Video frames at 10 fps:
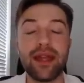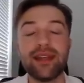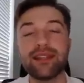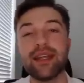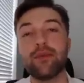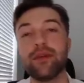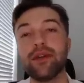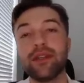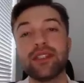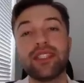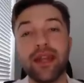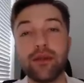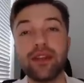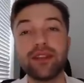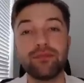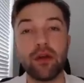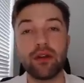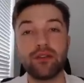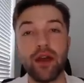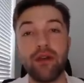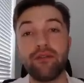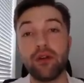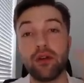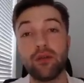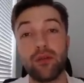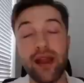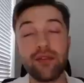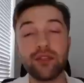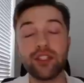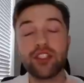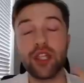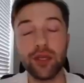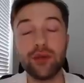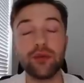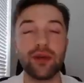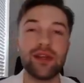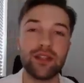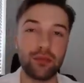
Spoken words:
and today we are continuing this mock draft for a round two,